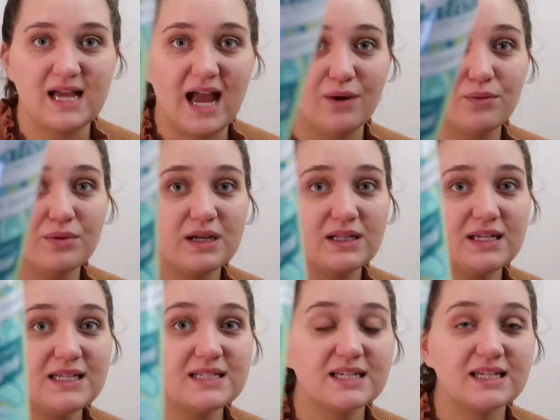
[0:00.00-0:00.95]
I
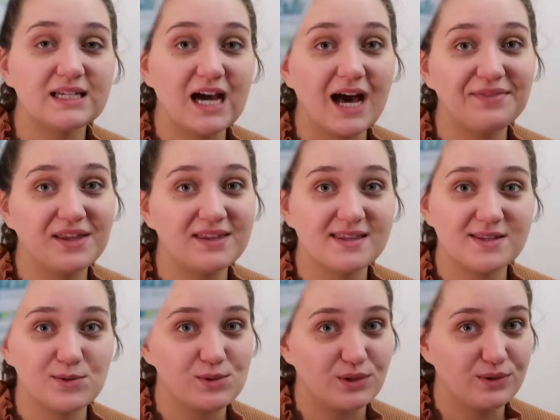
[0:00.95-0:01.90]
really did not think that
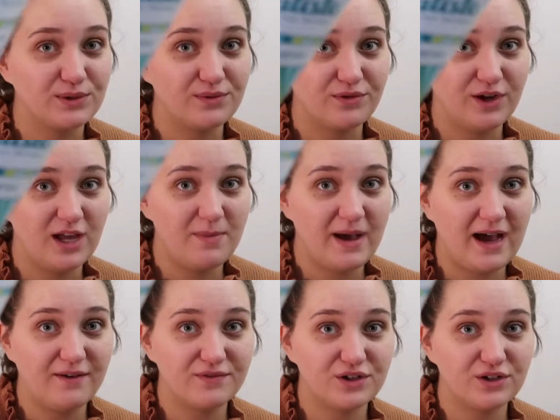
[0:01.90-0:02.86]
this was gluten-free, but
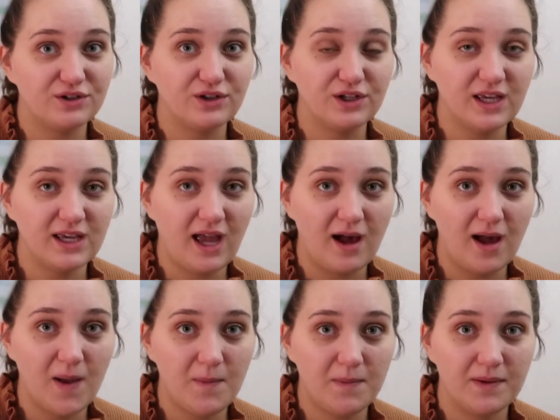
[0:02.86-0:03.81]
after looking
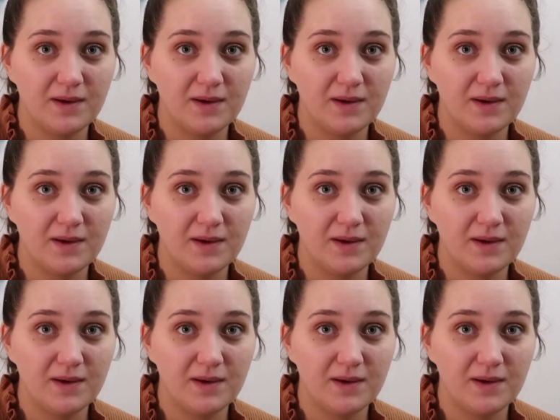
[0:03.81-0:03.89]
at